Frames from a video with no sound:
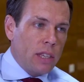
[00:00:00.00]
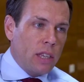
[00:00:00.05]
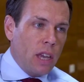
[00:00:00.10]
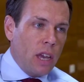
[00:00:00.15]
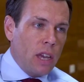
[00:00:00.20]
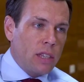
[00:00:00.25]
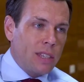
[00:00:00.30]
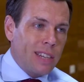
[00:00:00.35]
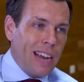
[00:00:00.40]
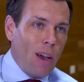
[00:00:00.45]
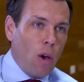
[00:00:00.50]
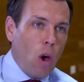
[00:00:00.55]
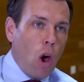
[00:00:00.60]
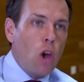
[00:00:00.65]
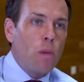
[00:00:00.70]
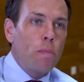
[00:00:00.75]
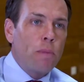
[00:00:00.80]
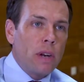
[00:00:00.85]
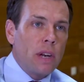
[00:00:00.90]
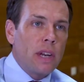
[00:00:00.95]
has now
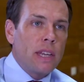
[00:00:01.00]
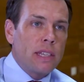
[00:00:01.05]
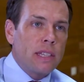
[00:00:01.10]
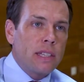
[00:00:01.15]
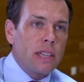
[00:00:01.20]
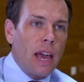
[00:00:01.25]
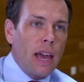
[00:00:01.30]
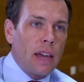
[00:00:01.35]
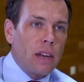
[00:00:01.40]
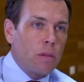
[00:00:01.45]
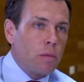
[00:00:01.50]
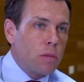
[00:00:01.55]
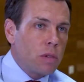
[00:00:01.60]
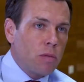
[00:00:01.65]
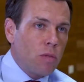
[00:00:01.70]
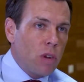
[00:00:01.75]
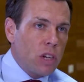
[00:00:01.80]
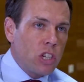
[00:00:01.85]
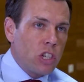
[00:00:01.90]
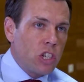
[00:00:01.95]
openly said, it
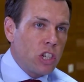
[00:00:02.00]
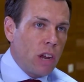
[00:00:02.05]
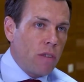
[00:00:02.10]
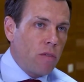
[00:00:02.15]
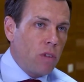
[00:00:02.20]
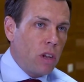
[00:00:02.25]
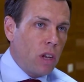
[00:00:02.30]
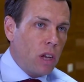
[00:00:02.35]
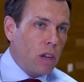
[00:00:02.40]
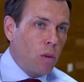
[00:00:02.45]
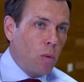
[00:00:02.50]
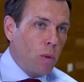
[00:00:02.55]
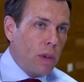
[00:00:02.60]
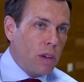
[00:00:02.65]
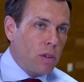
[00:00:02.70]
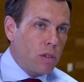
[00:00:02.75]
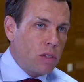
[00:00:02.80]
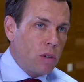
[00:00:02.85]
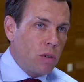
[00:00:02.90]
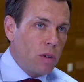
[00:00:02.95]
was a Russian general a
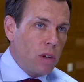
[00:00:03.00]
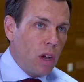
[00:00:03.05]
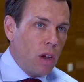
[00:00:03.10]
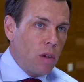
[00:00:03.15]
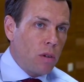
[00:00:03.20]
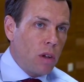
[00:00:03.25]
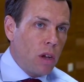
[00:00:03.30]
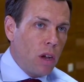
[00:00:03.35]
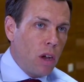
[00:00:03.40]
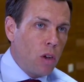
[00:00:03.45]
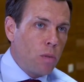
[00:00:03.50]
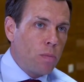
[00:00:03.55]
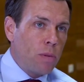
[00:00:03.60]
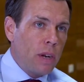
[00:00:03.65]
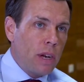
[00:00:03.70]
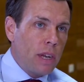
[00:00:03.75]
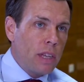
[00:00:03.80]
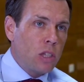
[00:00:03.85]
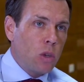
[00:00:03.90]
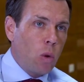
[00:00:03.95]
week or two ago,
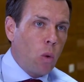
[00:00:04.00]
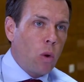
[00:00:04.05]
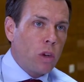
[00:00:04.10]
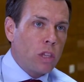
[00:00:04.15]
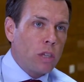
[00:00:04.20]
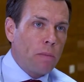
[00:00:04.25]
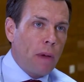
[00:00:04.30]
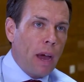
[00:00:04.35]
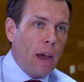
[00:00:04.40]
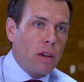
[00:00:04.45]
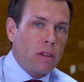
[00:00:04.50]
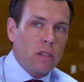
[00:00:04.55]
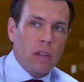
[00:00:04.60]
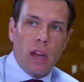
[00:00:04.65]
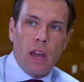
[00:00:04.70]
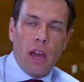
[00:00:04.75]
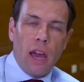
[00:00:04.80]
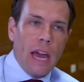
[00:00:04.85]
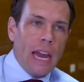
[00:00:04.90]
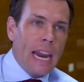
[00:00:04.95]
openly talked about
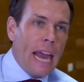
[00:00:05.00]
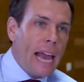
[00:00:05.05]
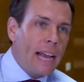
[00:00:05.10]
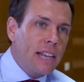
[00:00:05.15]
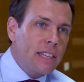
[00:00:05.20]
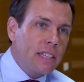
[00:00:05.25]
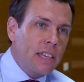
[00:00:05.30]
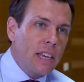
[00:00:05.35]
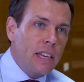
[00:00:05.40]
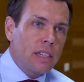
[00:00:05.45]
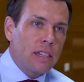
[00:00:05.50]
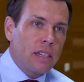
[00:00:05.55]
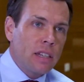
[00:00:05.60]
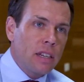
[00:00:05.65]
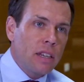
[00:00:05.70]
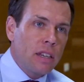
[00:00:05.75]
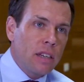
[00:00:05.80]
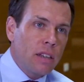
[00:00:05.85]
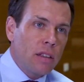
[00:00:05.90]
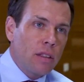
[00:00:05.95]
an exit
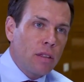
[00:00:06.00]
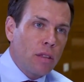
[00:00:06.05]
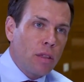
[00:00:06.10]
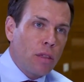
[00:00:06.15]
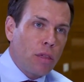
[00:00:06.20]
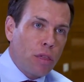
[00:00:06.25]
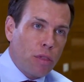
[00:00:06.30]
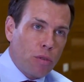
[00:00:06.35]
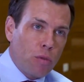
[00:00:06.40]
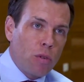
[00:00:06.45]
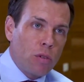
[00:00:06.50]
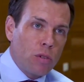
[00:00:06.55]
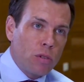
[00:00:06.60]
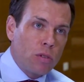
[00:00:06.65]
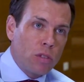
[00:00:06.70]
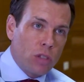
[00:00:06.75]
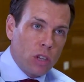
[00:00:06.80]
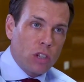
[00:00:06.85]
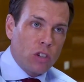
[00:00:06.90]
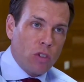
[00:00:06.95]
through
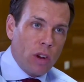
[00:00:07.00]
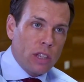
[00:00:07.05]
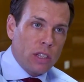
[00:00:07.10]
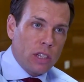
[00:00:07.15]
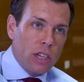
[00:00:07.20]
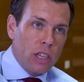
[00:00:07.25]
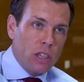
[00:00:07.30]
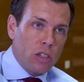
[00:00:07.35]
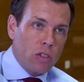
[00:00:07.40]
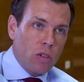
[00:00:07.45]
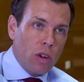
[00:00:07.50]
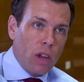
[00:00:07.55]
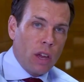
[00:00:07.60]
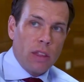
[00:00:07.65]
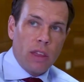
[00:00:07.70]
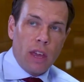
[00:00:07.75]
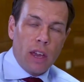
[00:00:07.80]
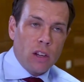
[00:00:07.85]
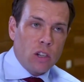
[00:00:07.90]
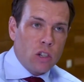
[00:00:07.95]
to
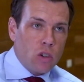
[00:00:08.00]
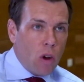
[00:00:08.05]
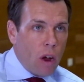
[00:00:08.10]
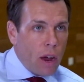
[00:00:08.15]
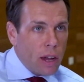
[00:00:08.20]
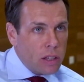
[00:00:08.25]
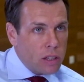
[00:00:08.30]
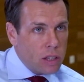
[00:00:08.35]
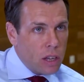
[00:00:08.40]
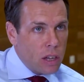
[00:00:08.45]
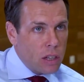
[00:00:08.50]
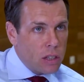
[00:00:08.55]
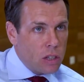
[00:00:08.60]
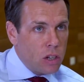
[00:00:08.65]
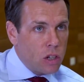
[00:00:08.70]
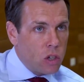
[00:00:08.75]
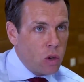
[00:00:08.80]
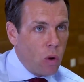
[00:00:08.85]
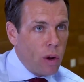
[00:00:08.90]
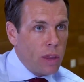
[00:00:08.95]
Transnistria. They are trying to
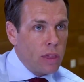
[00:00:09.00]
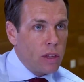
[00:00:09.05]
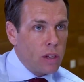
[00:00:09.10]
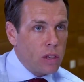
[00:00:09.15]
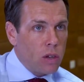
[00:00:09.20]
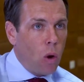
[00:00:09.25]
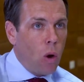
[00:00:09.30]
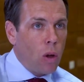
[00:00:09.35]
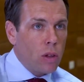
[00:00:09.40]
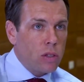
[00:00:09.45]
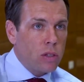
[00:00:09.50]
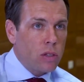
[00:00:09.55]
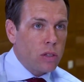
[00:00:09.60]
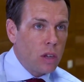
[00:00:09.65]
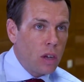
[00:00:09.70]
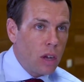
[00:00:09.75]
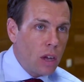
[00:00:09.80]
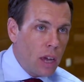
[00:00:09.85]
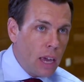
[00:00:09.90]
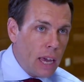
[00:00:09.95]
join the
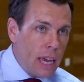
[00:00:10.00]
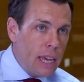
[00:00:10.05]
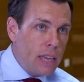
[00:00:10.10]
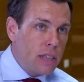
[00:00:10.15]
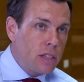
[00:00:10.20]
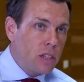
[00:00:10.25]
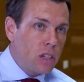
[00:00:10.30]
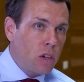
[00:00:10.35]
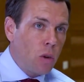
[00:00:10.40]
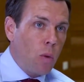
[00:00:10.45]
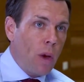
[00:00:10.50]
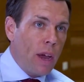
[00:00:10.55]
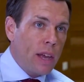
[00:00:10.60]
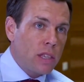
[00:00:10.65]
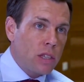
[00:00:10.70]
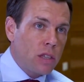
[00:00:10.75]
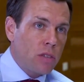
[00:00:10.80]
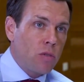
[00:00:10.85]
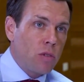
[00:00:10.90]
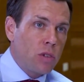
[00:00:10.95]
dots east to
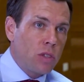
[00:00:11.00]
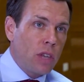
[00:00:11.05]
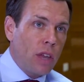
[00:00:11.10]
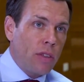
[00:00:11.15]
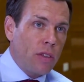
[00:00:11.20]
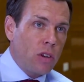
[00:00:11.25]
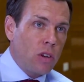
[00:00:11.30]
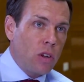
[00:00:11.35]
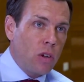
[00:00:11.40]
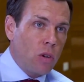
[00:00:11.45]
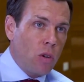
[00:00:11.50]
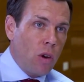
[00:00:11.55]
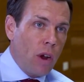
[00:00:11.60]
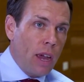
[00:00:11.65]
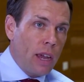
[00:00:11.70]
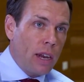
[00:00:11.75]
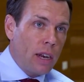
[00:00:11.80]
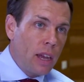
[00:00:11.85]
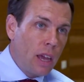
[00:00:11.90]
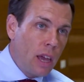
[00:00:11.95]
west through southern
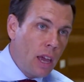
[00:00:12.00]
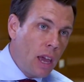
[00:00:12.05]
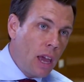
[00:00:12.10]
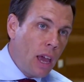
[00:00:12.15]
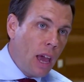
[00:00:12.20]
Ukraine